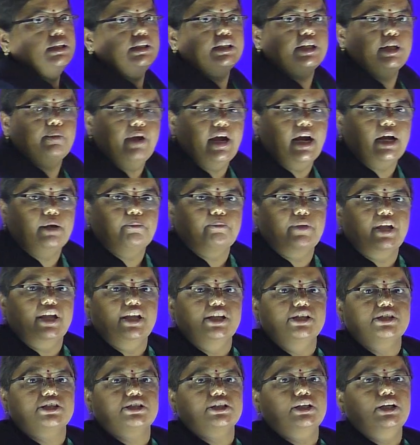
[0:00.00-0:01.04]
demand
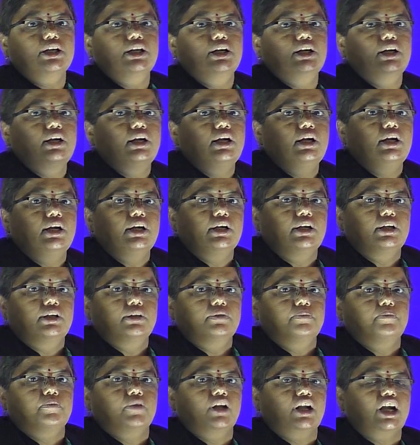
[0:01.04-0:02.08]
means
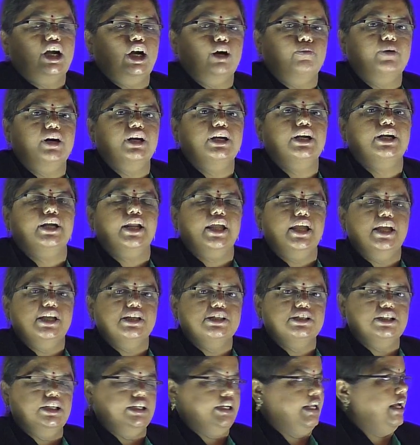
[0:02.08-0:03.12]
commodity
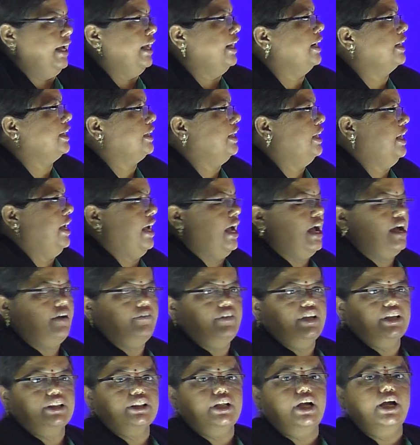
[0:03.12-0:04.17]
is directly
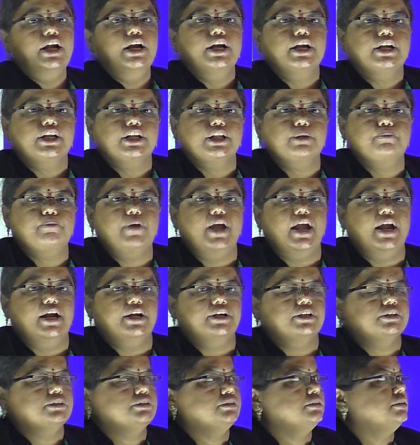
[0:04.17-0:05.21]
having the
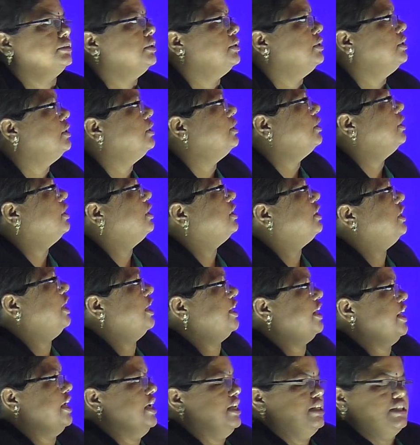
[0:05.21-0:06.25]
demand,
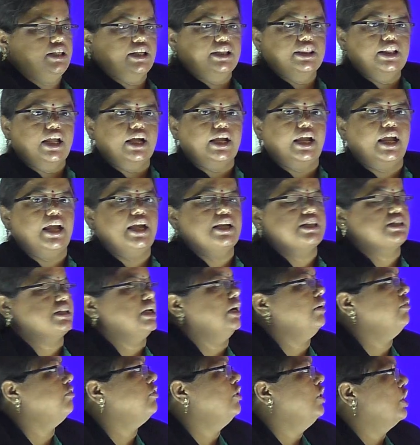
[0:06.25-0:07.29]
that is in the case
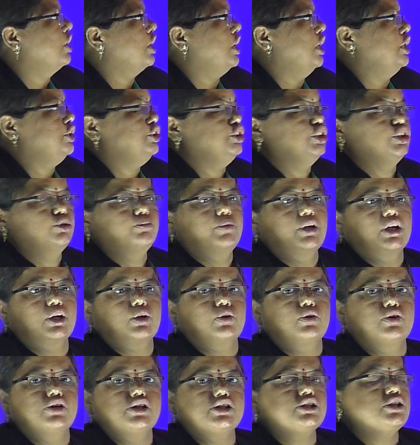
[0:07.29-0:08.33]
of consumer
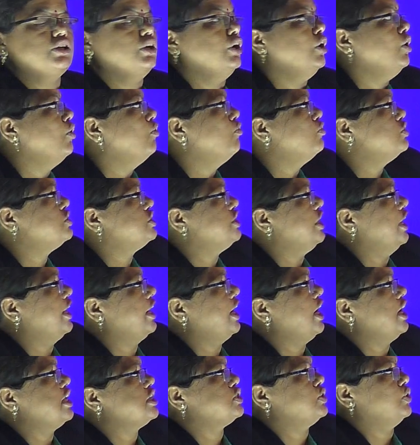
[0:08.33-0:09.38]
goods, which are
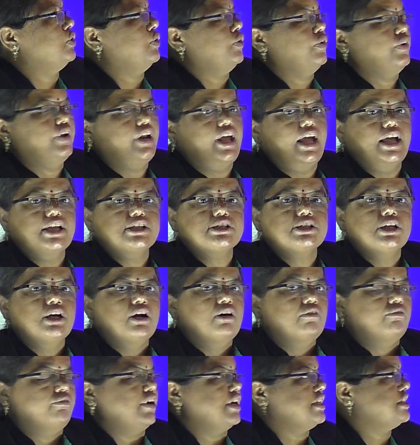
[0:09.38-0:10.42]
also known as
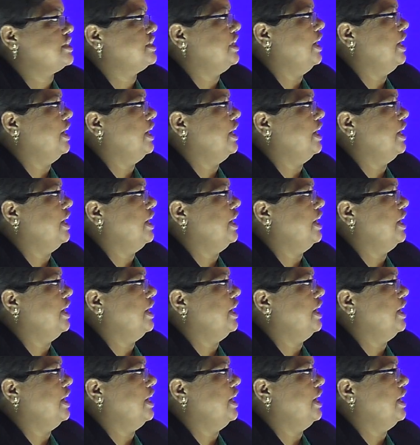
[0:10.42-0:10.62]
first